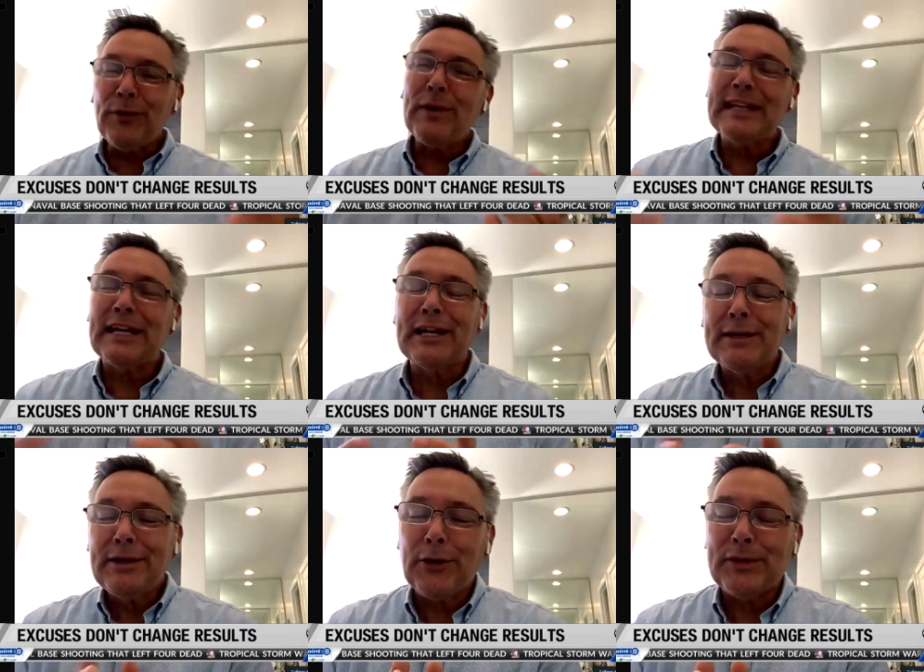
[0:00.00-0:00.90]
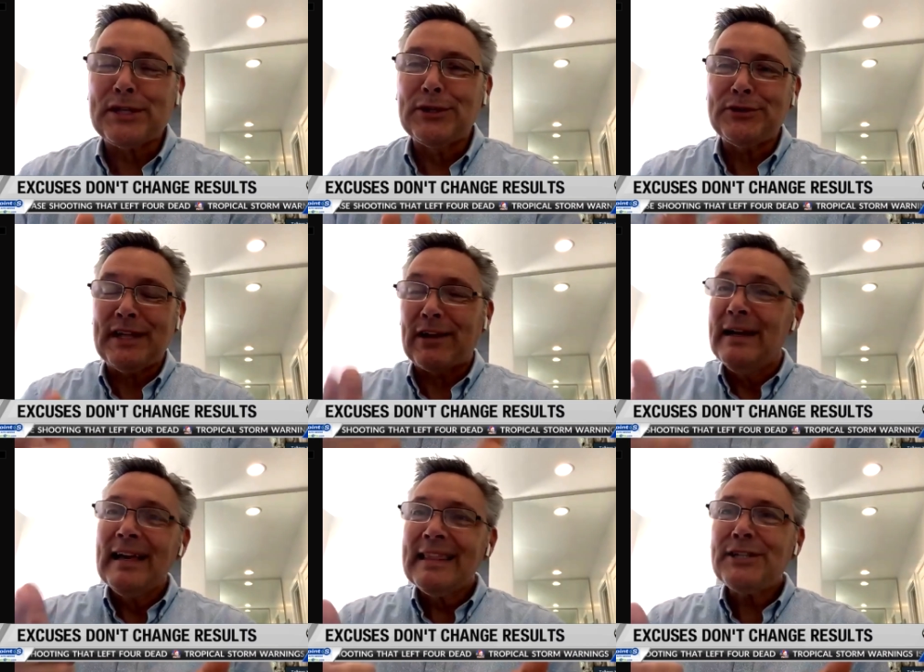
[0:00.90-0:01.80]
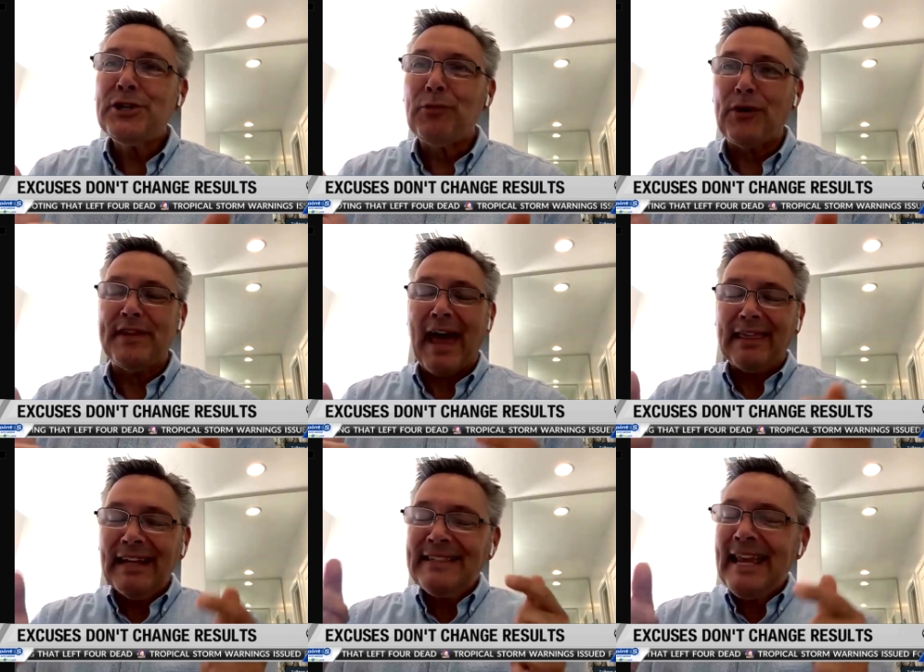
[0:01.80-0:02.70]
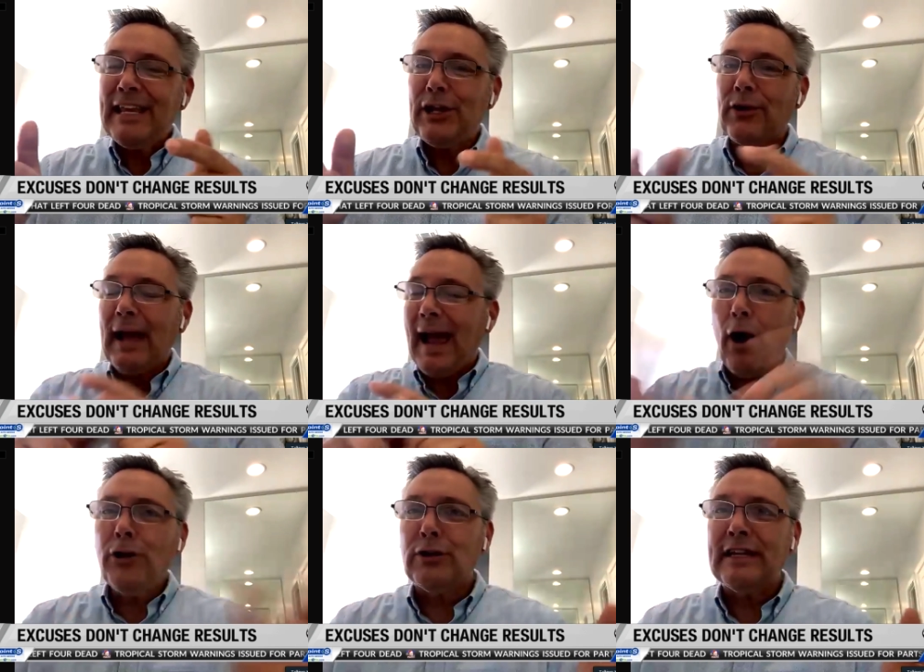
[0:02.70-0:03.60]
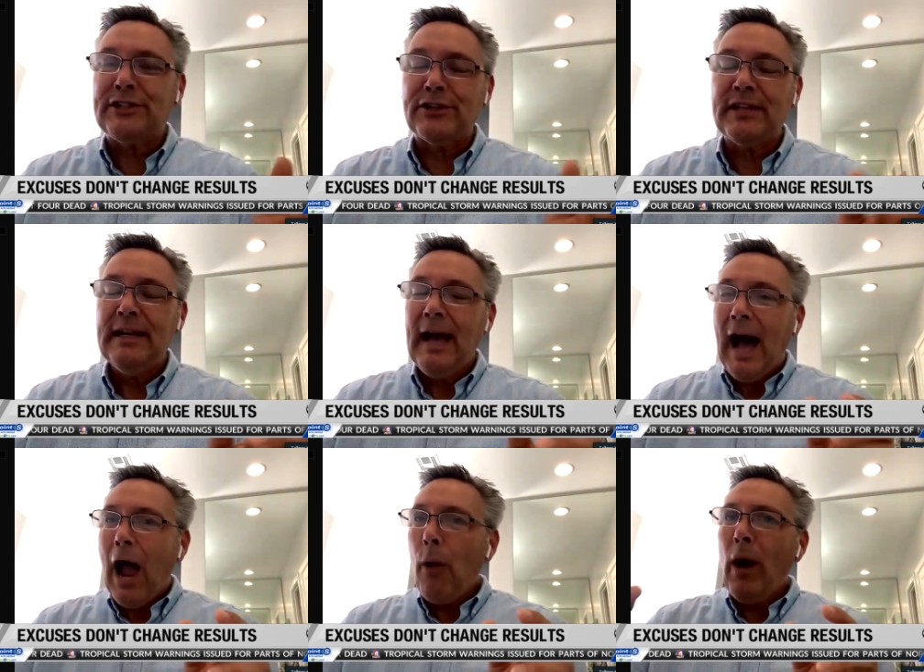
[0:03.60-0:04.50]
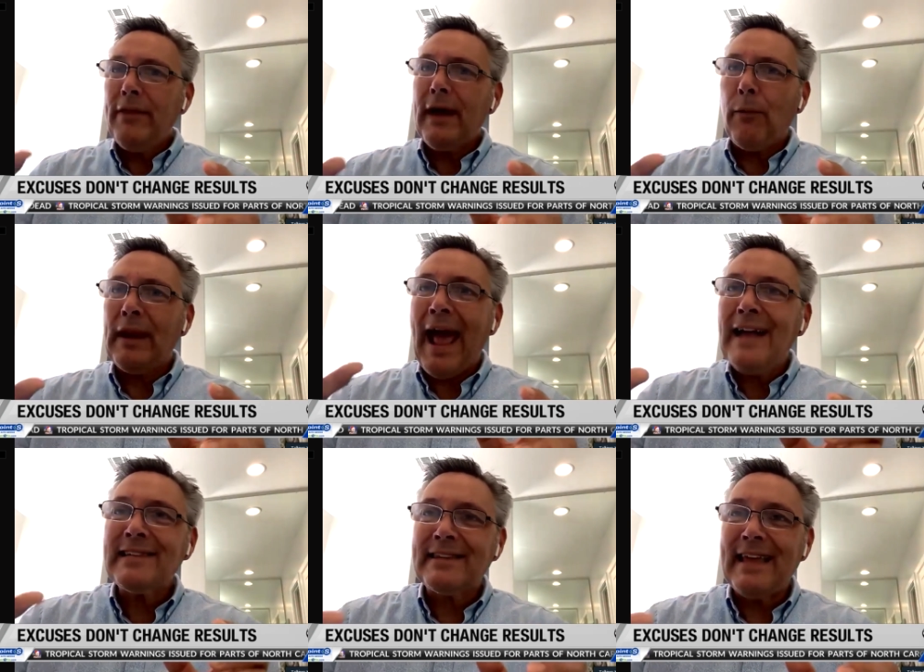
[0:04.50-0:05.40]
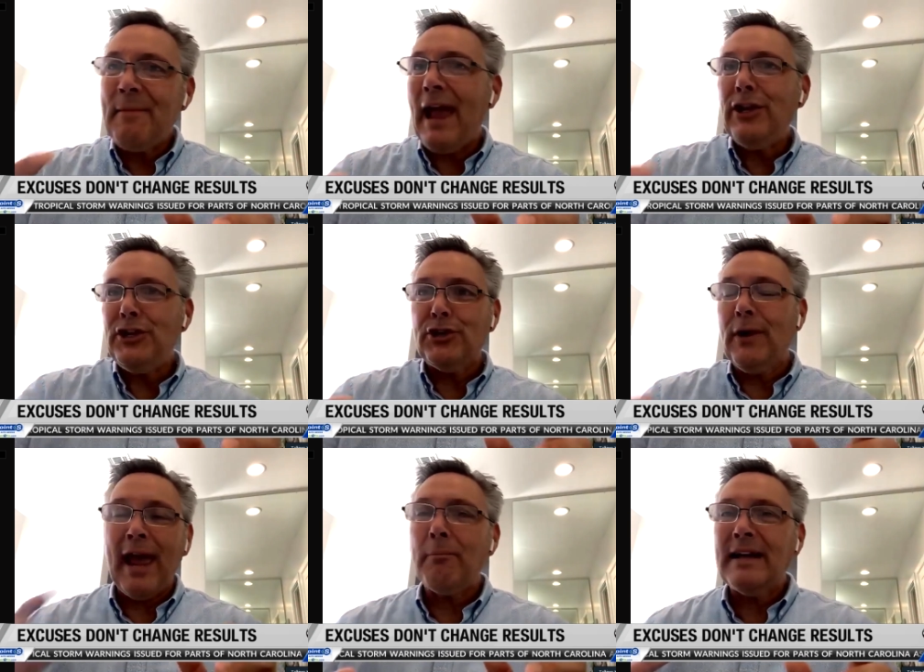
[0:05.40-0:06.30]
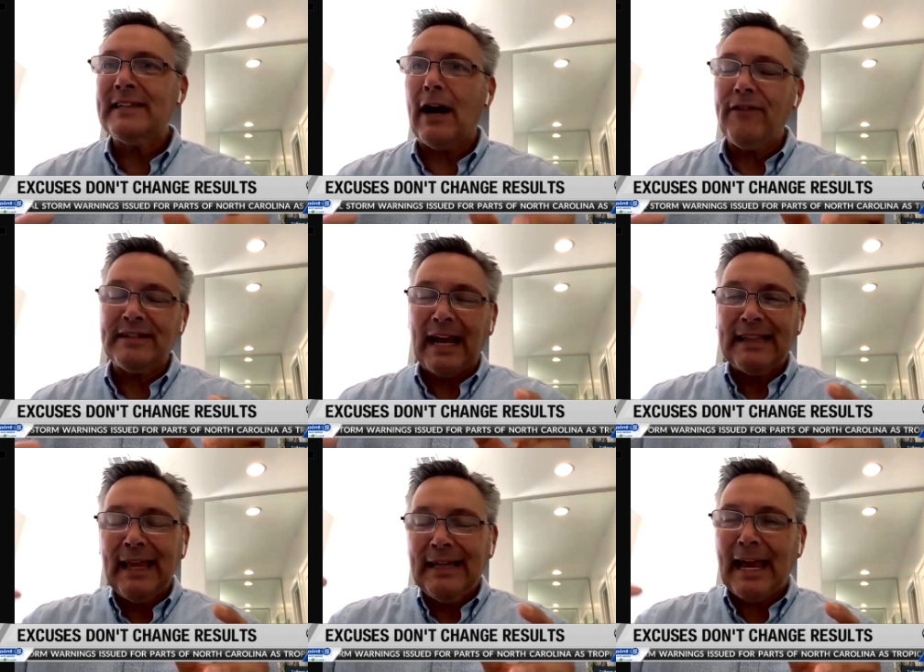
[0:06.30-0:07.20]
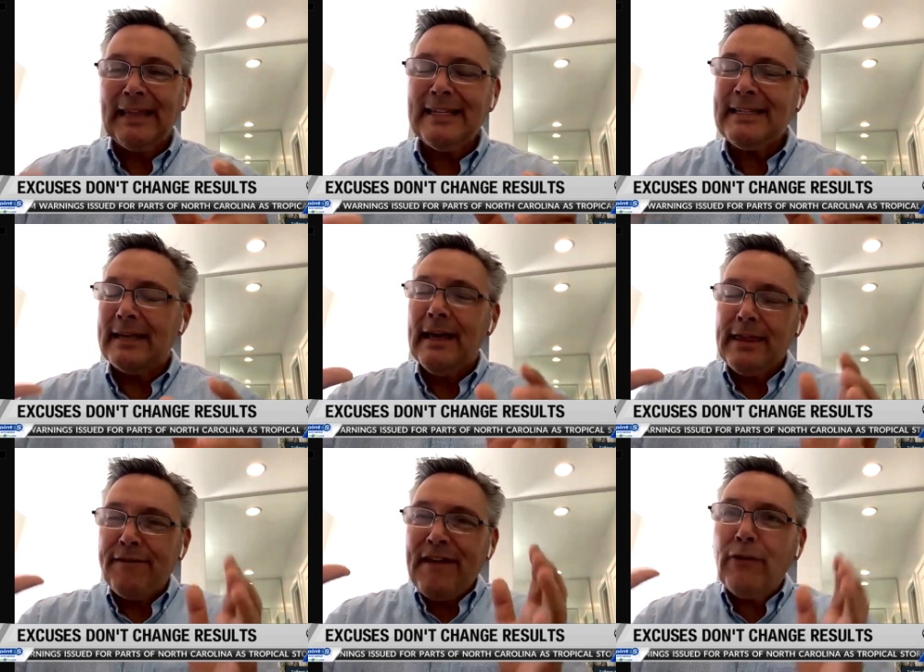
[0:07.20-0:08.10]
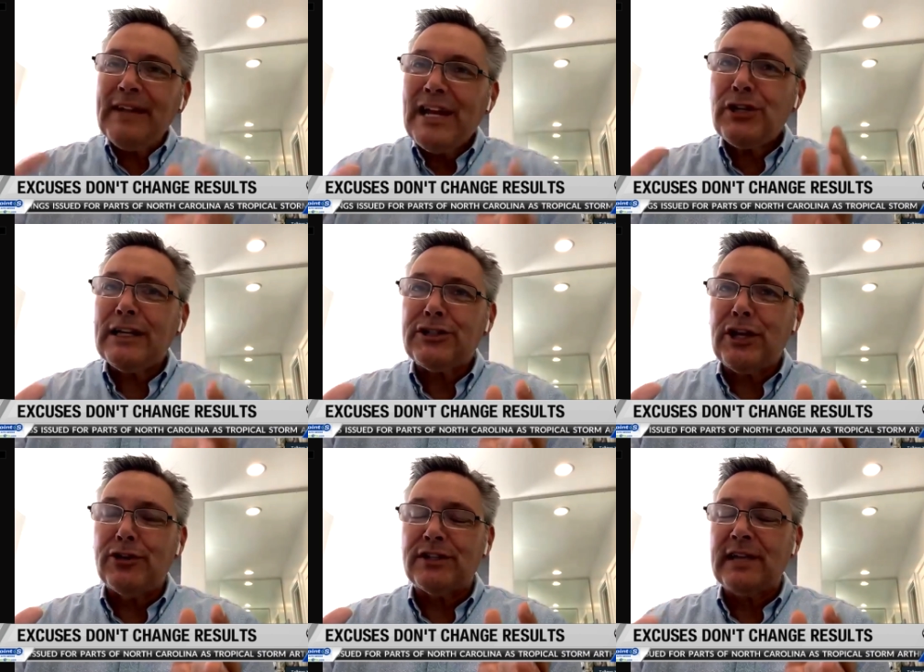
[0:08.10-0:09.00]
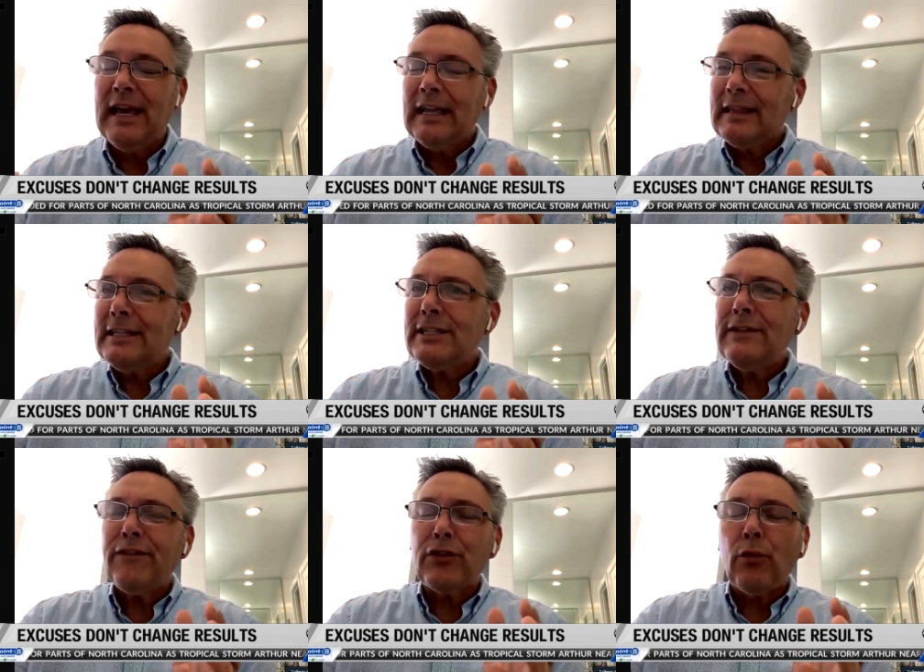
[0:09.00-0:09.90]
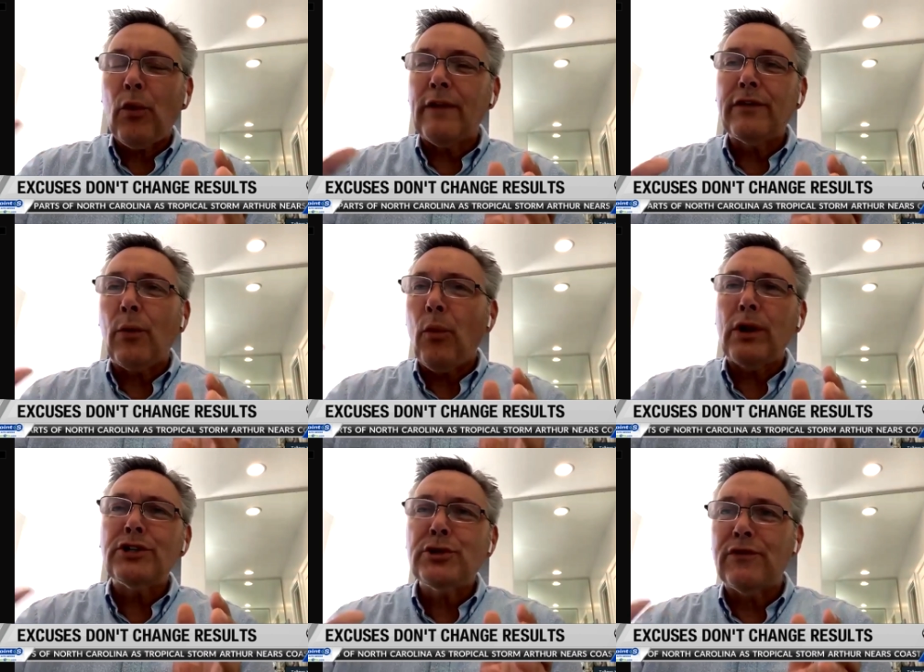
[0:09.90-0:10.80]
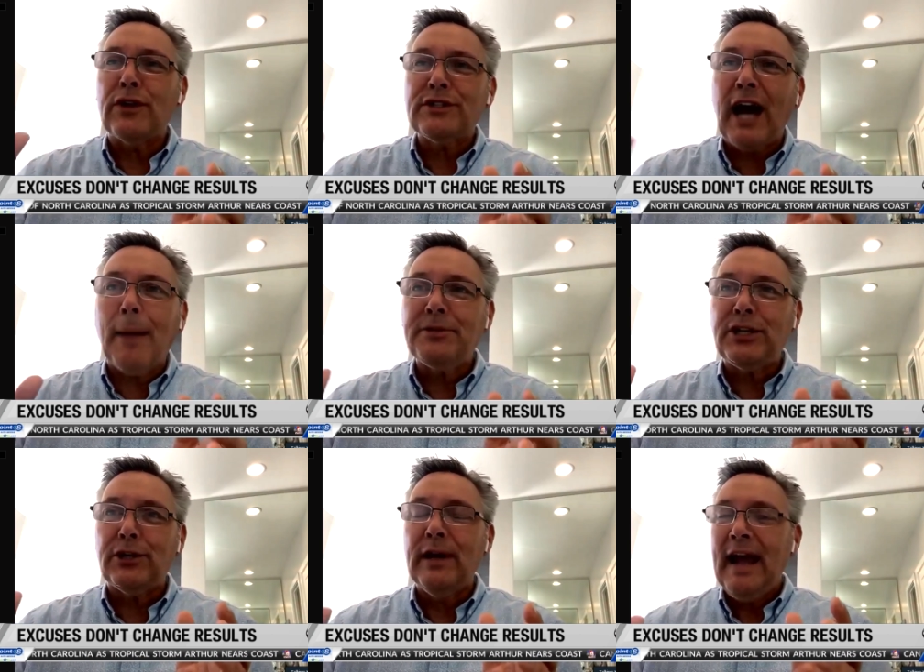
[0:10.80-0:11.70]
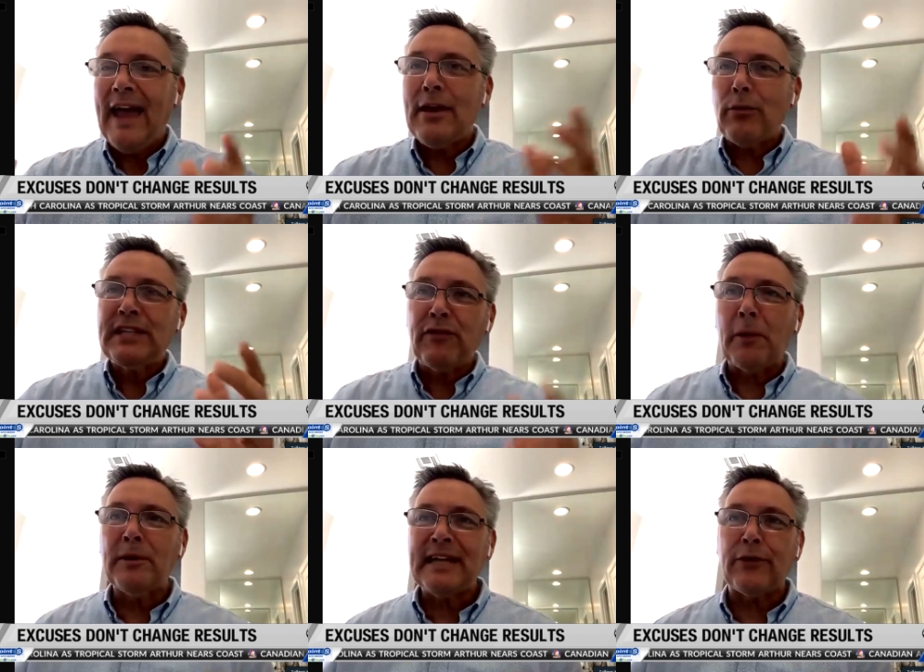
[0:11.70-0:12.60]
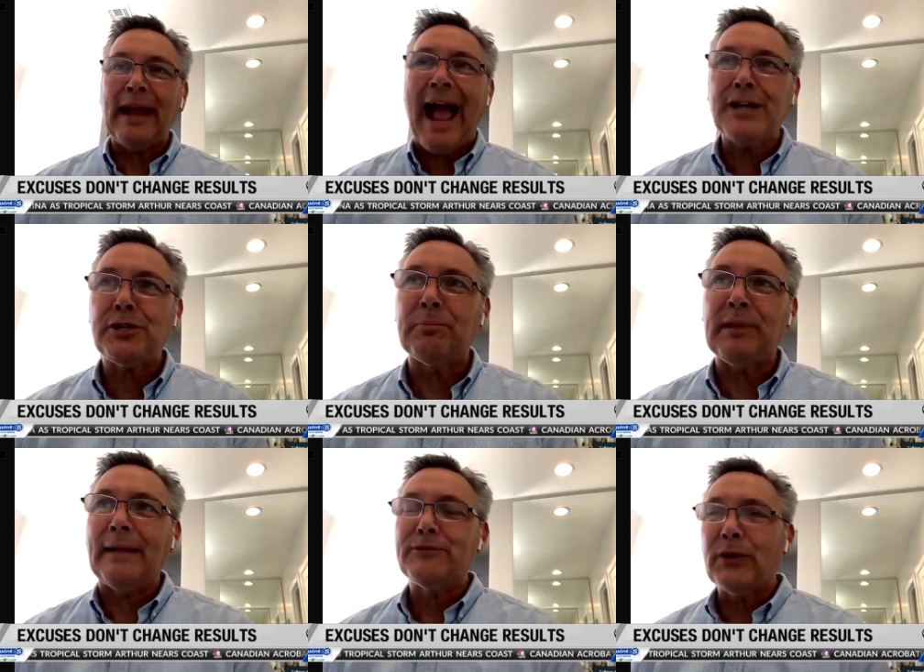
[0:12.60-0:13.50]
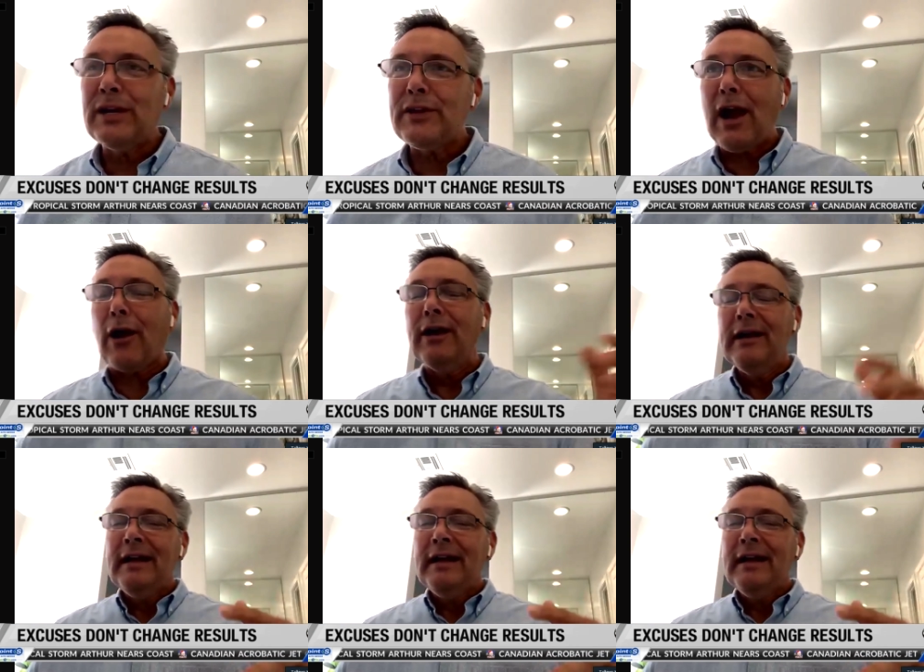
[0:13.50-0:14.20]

really going to go to a solution here, let's do more than that. Let's take your all your listeners. I want I want to ask them and you and myself as I as I list the, the foundational excuses. Listen for one of one or two of your top two, and then we'll see if we can put together an action plan. So here they are.